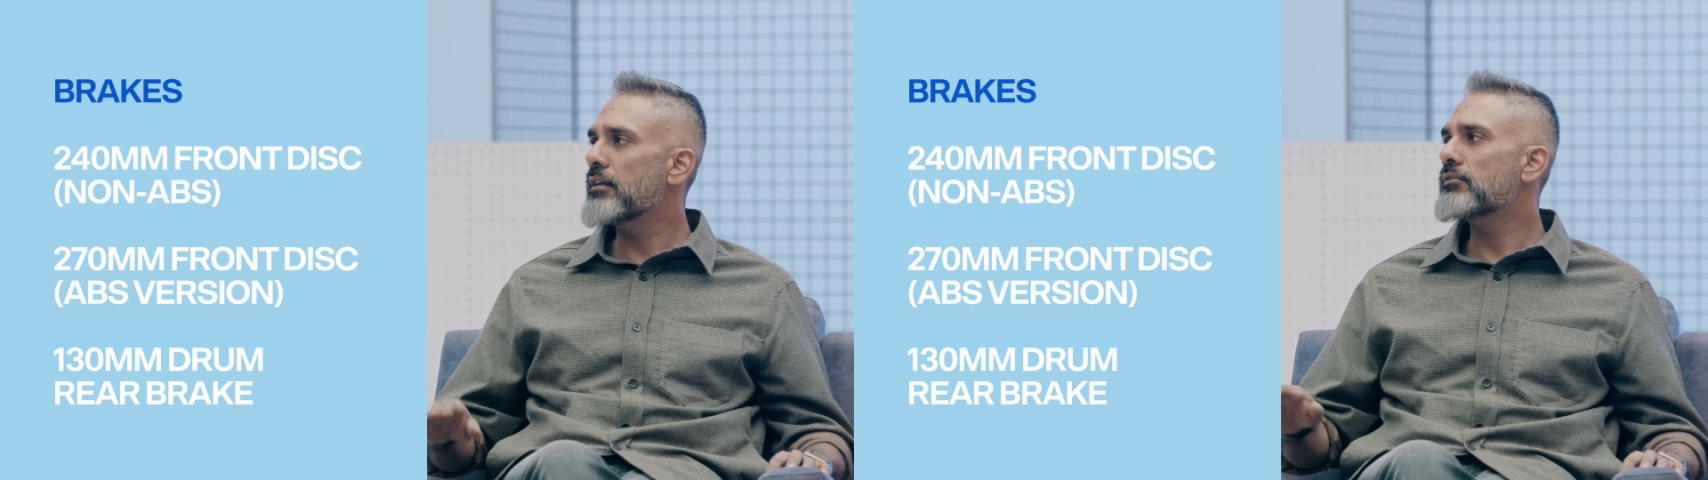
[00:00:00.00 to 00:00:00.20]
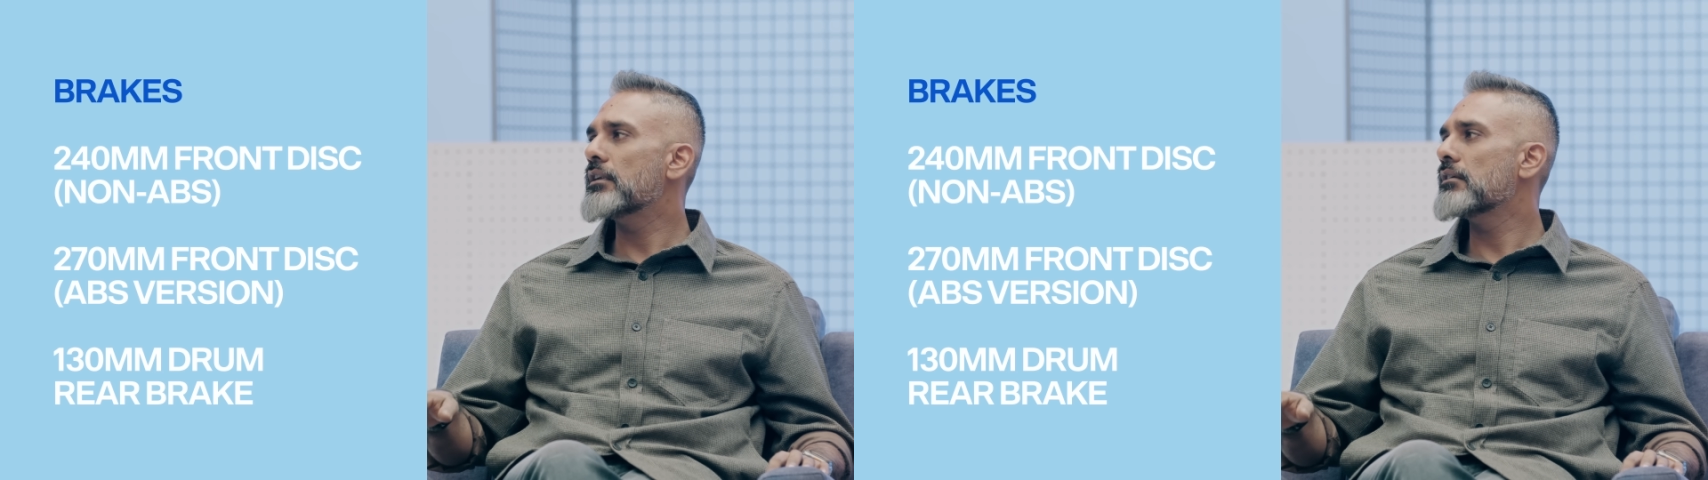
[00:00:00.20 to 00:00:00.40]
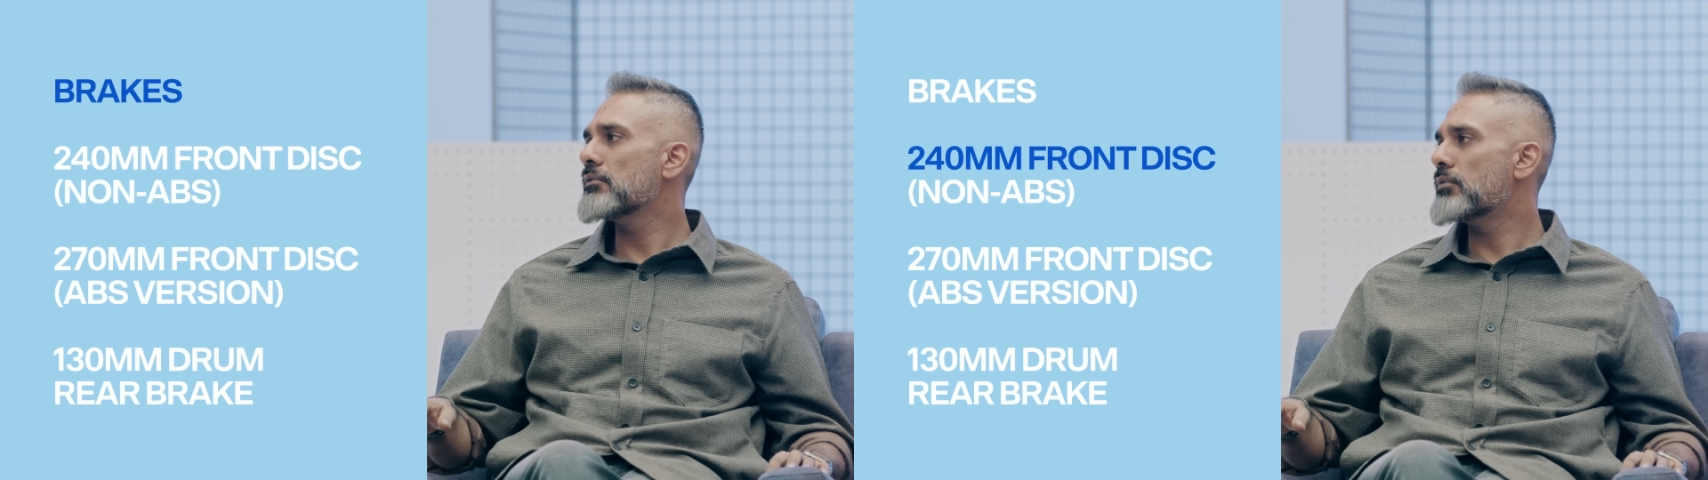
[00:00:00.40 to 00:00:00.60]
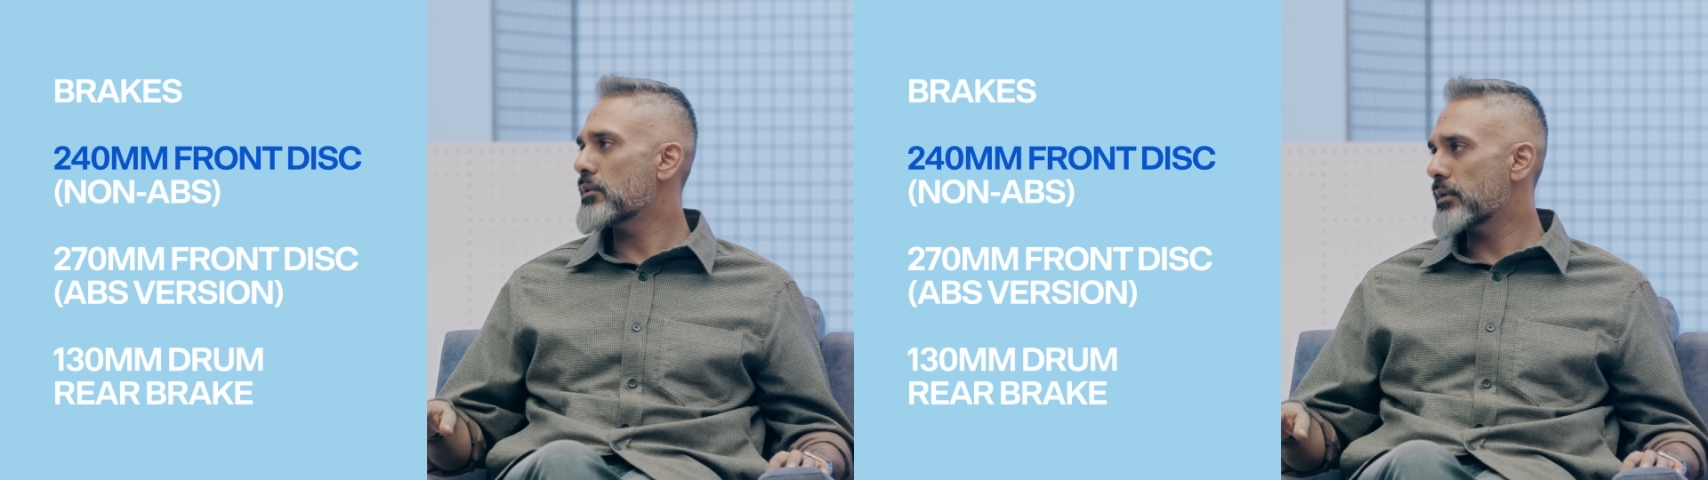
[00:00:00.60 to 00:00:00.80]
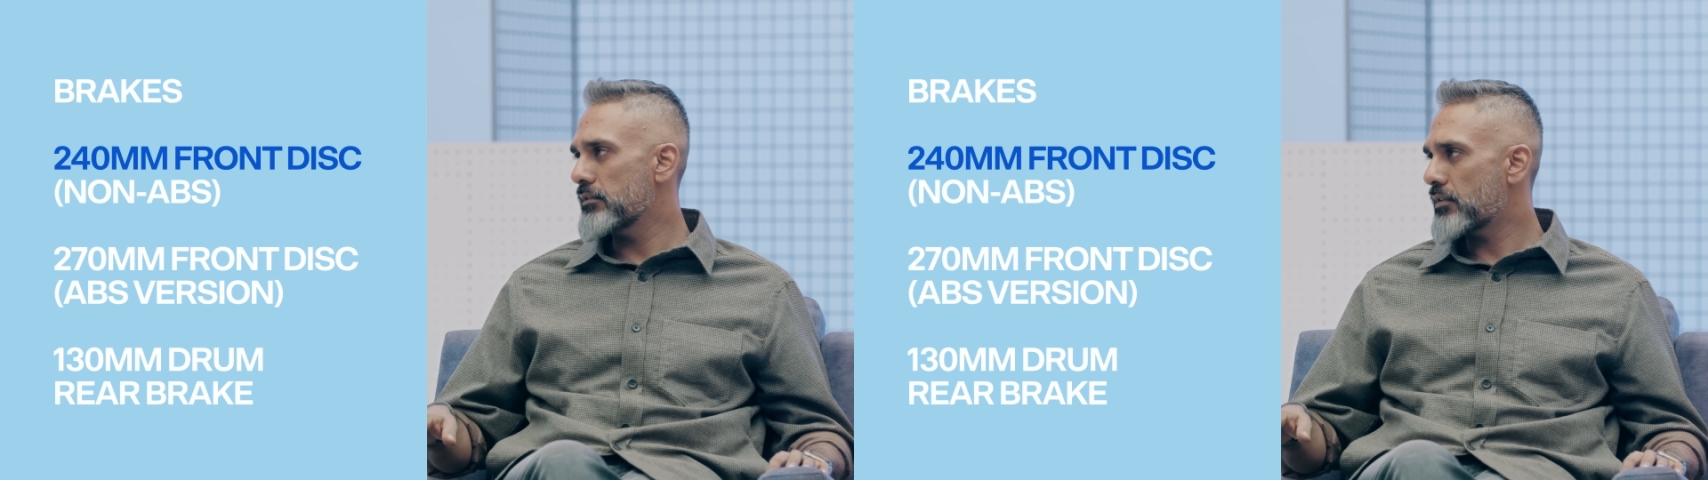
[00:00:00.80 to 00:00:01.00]
entry level
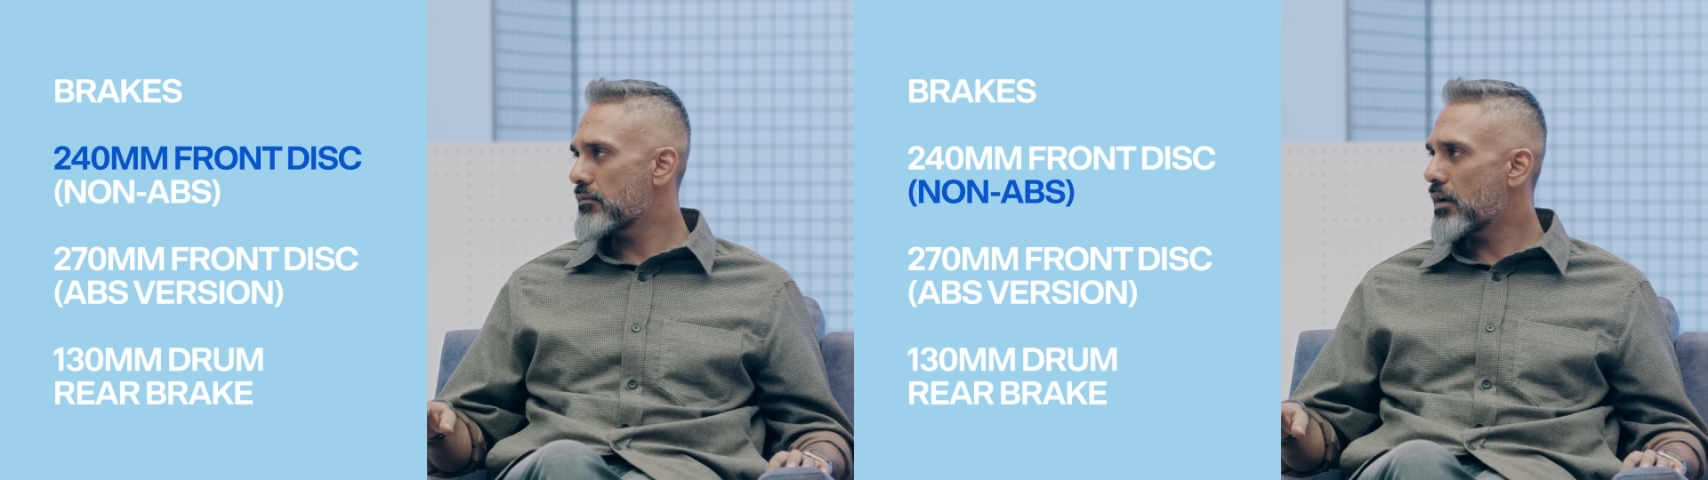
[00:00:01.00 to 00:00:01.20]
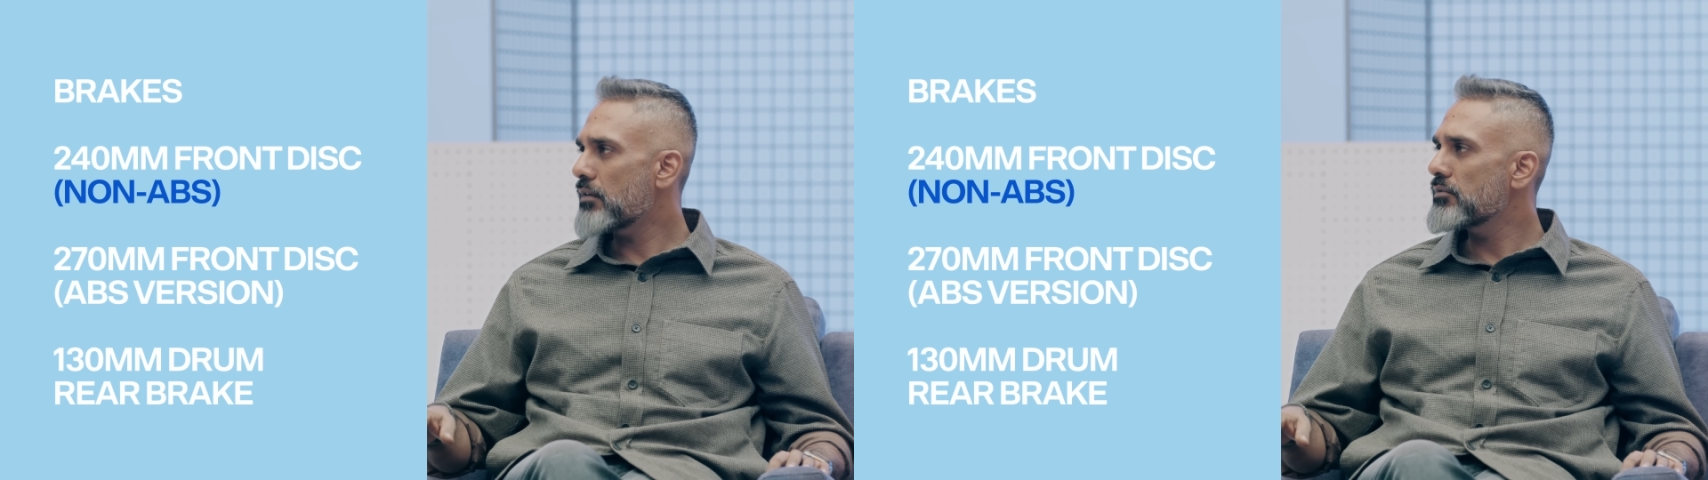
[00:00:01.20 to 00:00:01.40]
125R,